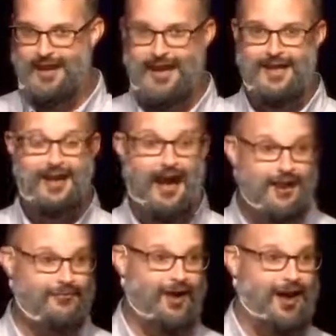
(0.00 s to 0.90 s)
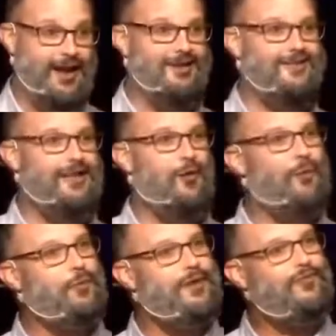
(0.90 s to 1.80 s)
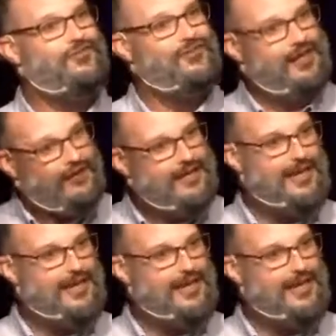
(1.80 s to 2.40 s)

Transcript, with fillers: And I find that when we've settled